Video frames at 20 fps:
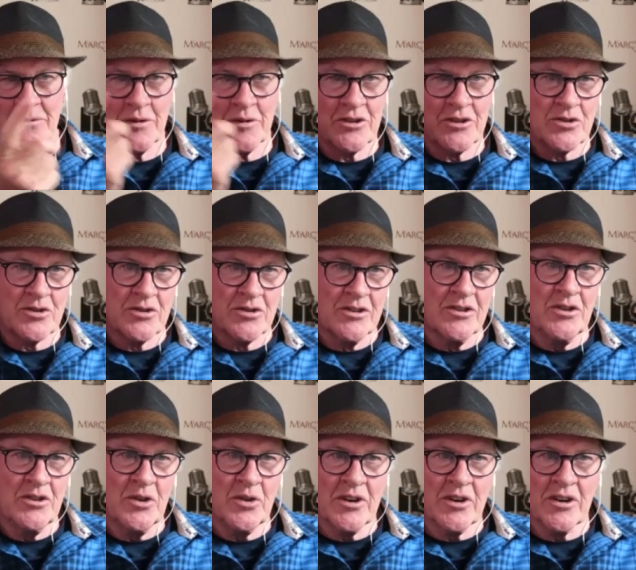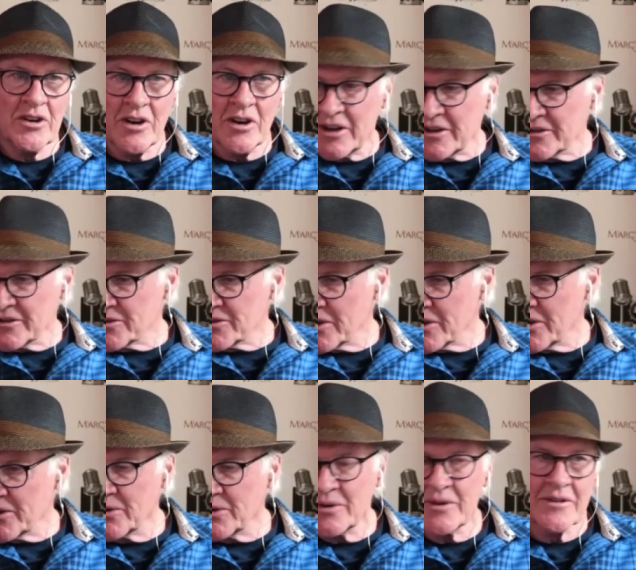which you can
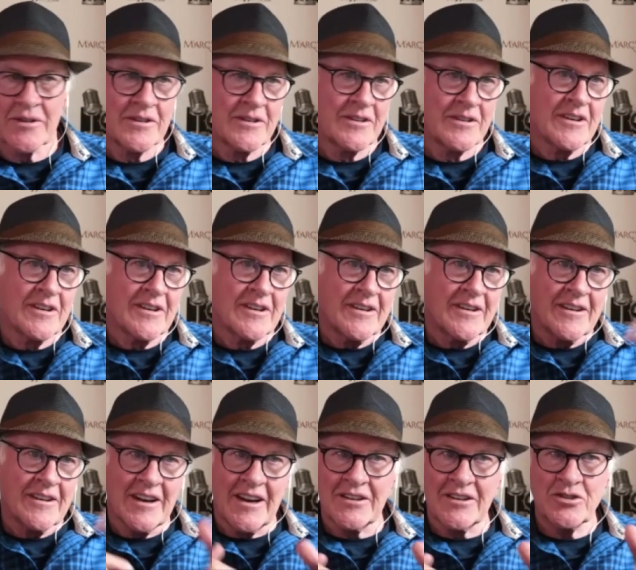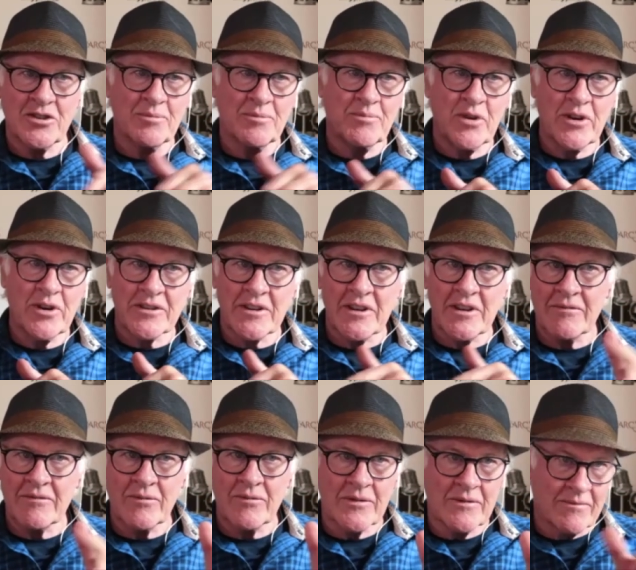also I should put
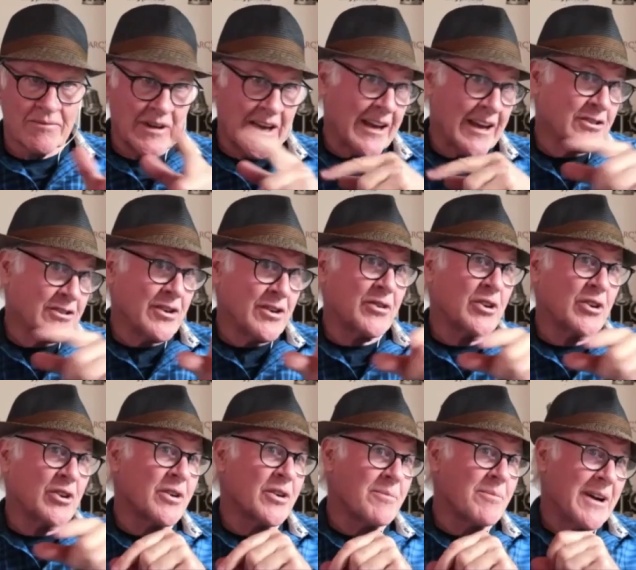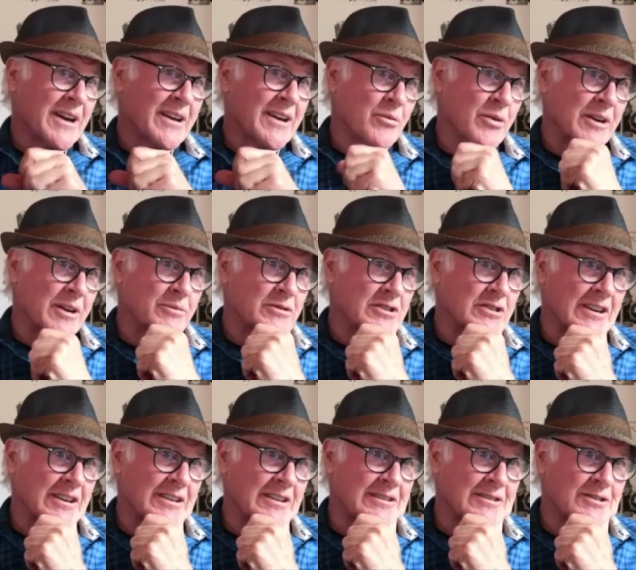the actually if you go to my
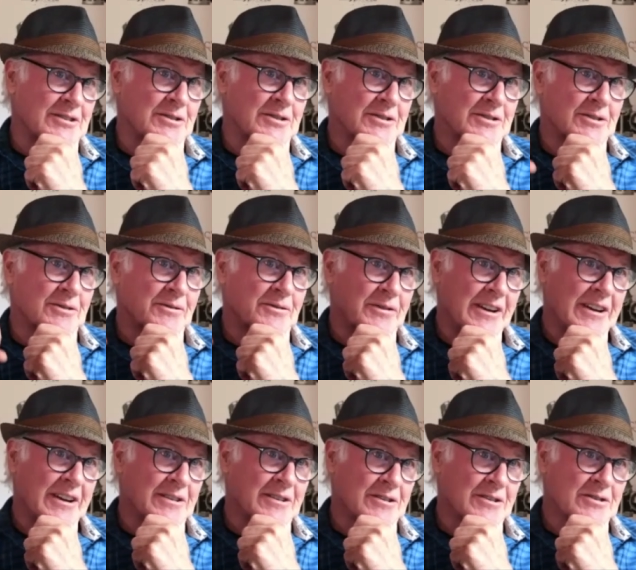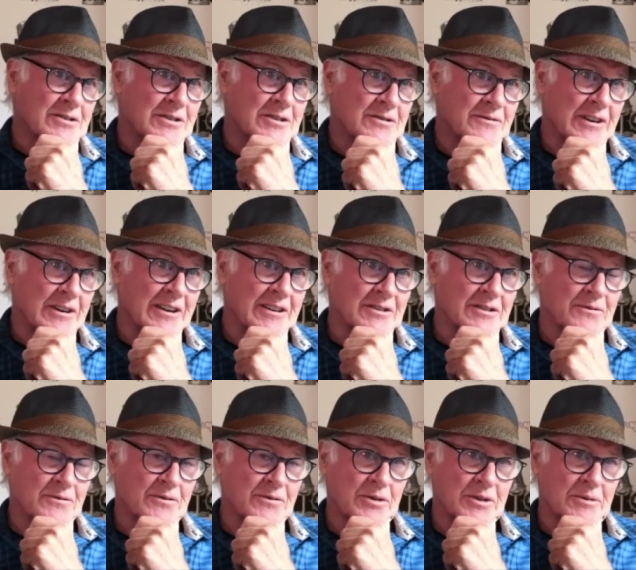website, you you'll find there's these
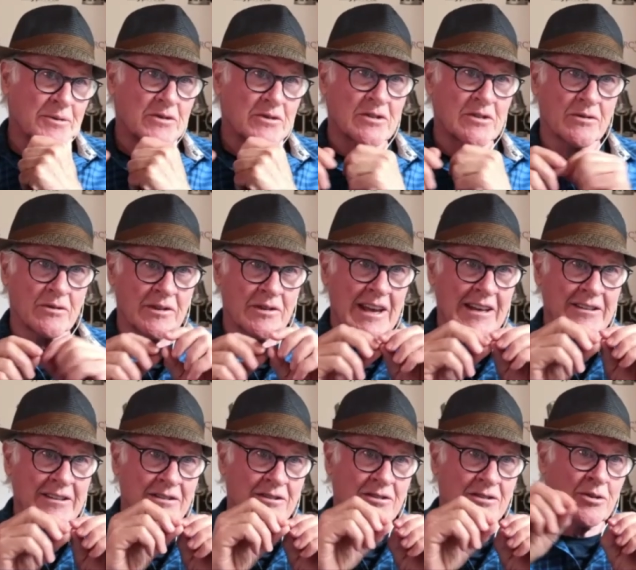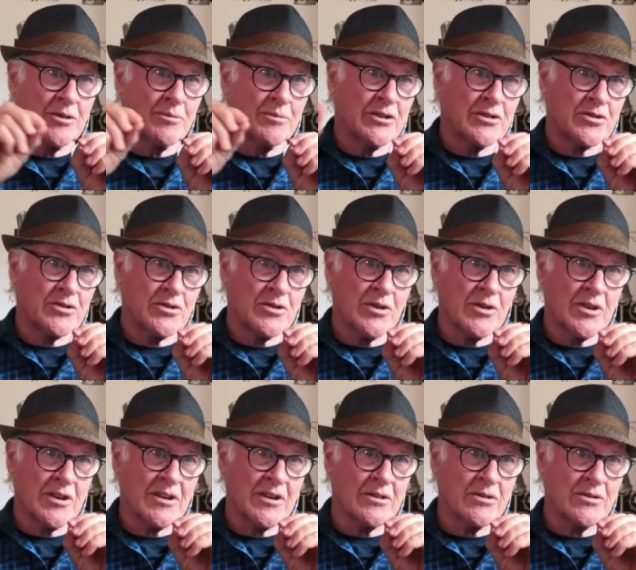various forms. That's
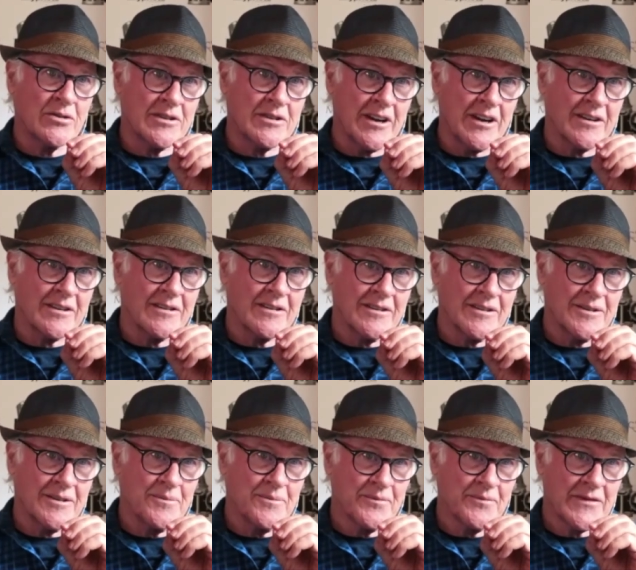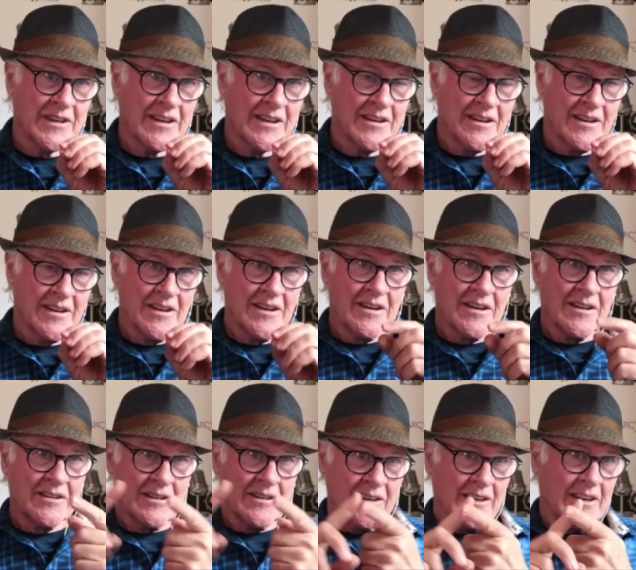silberstudios.com.
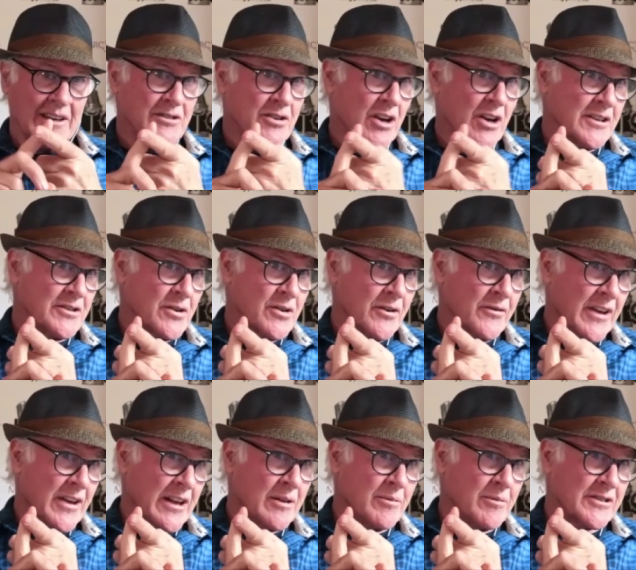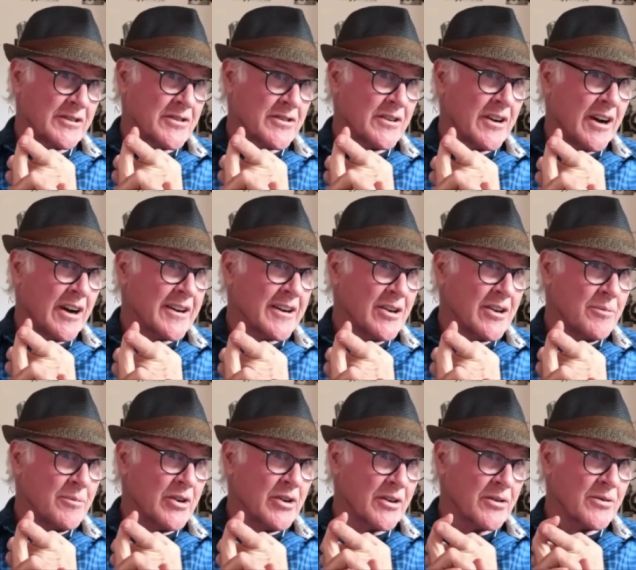Mm-hmm. It's also available as an
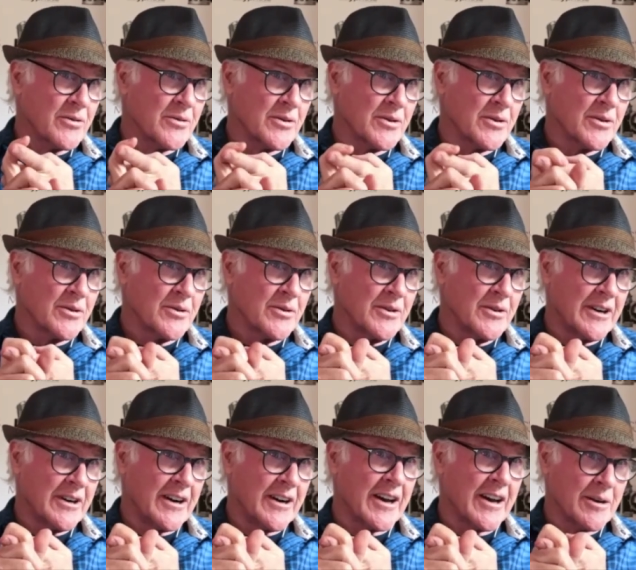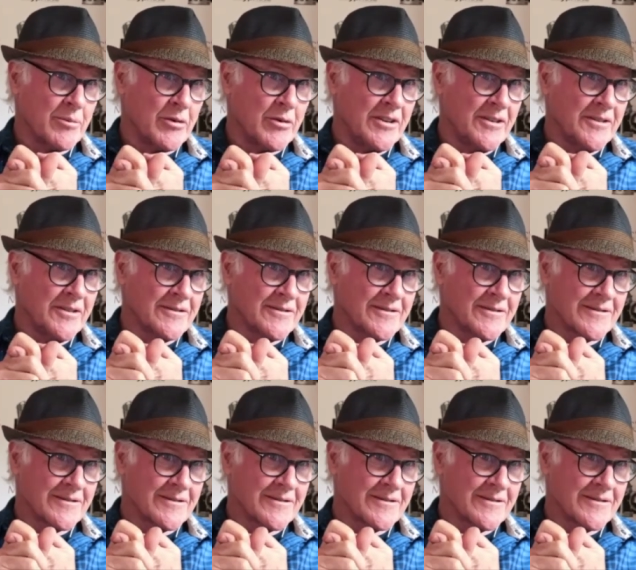audiobook through Audible.